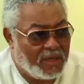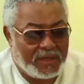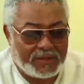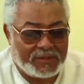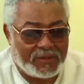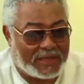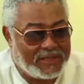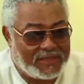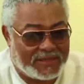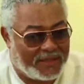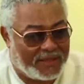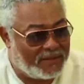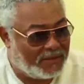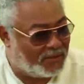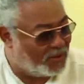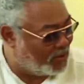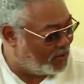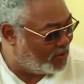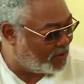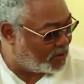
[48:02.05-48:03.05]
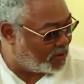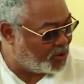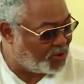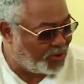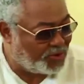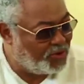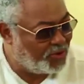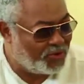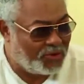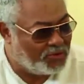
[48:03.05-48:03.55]
So I said, look,
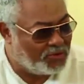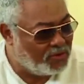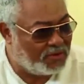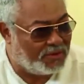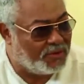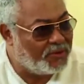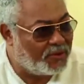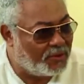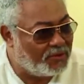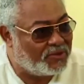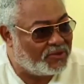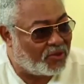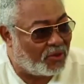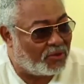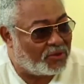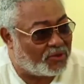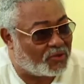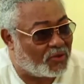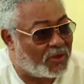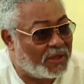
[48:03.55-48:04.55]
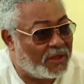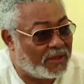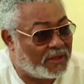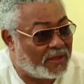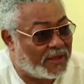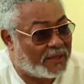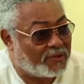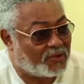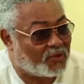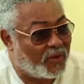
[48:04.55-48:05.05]
Kojo, you don't talk to her
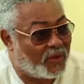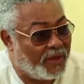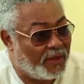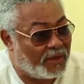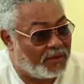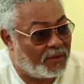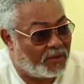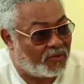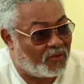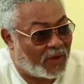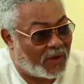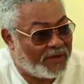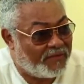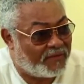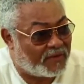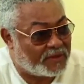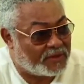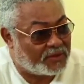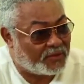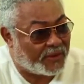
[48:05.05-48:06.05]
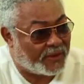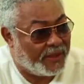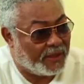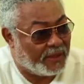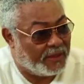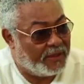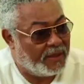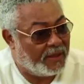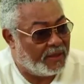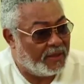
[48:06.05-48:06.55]
that way, your wife this way.
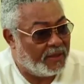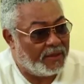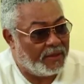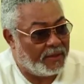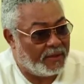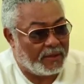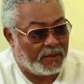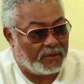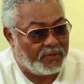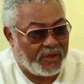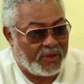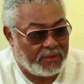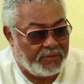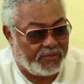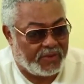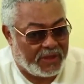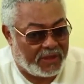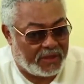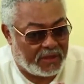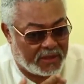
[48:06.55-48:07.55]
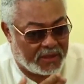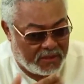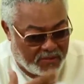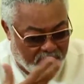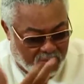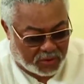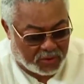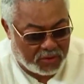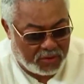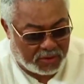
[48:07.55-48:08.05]
You know, be a little
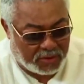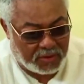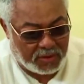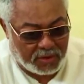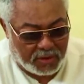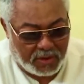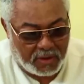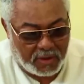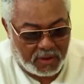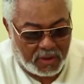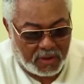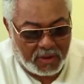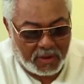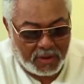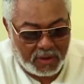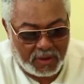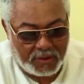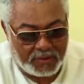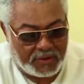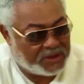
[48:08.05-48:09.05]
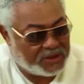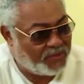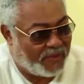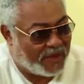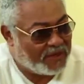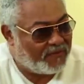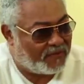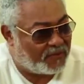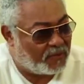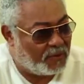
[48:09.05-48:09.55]
more
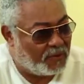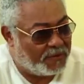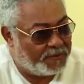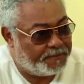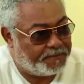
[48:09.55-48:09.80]
respectful.